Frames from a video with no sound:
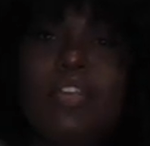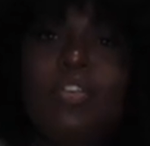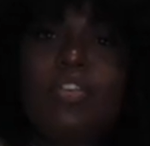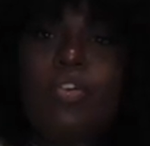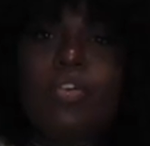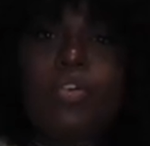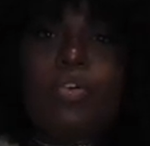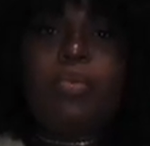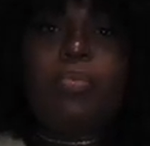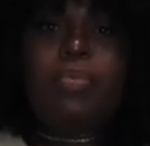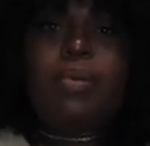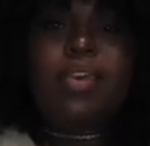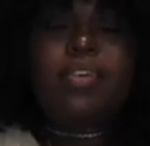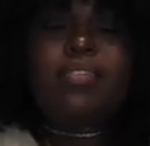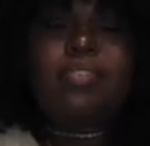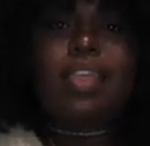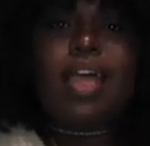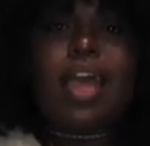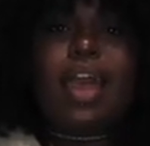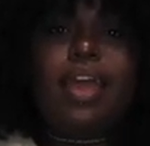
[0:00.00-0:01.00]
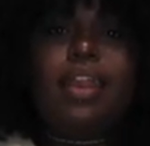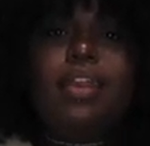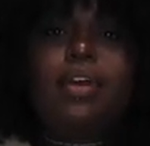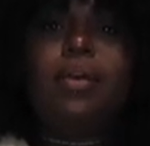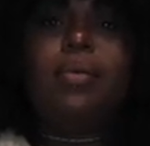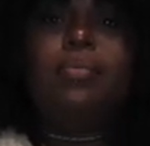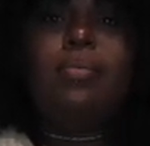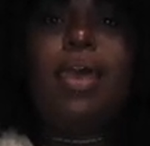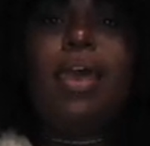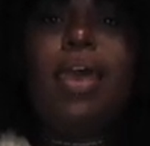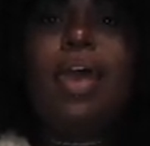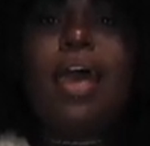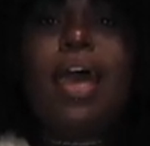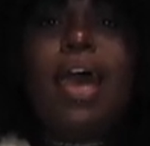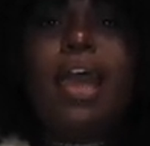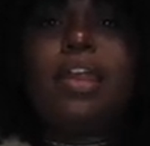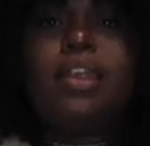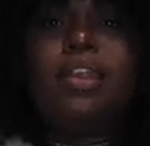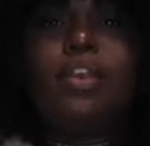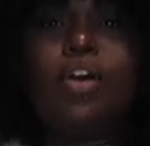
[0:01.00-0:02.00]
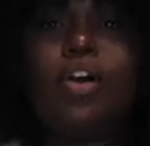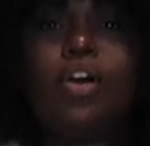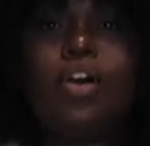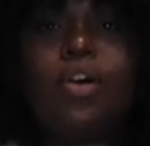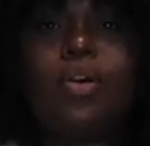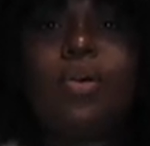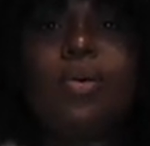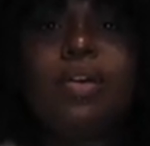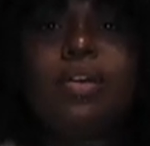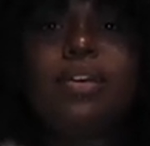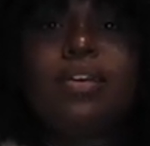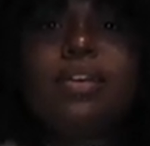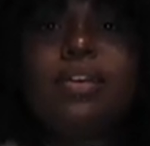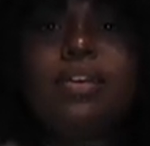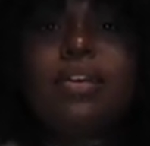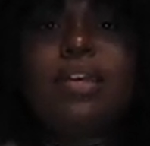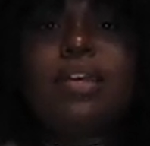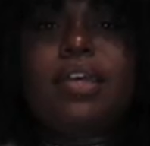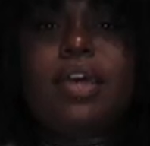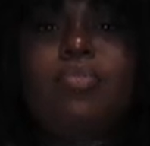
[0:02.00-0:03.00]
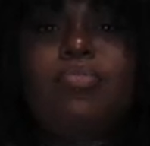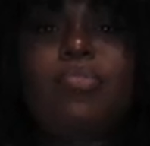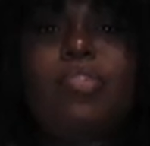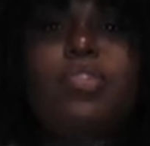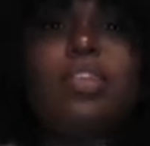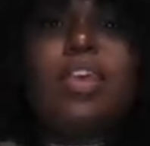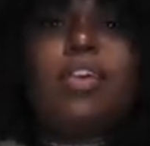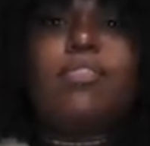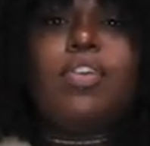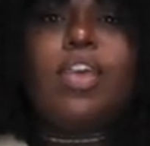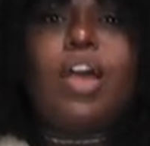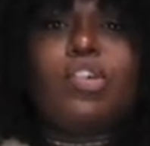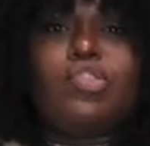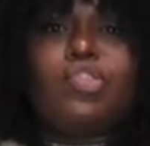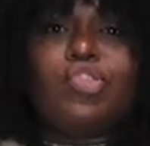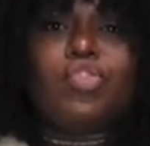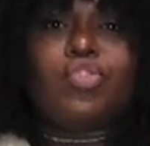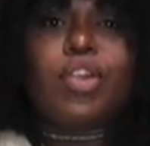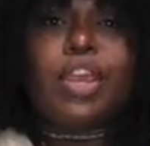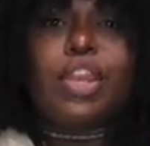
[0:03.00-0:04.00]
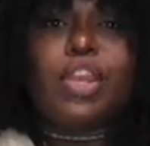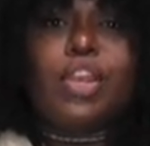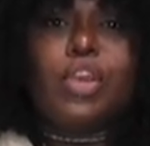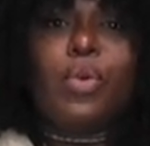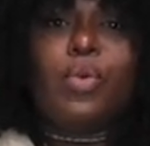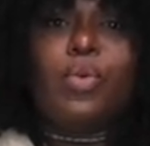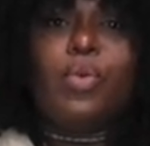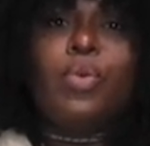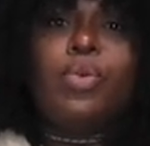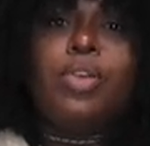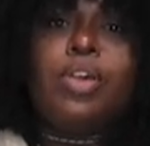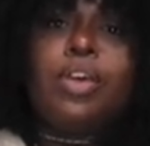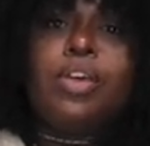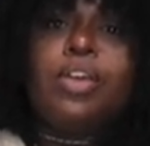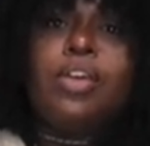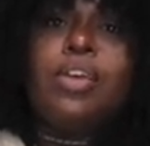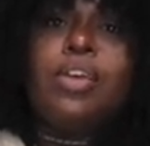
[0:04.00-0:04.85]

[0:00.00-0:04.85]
a 2-piece item. I know I'm just giving y'all straight nude.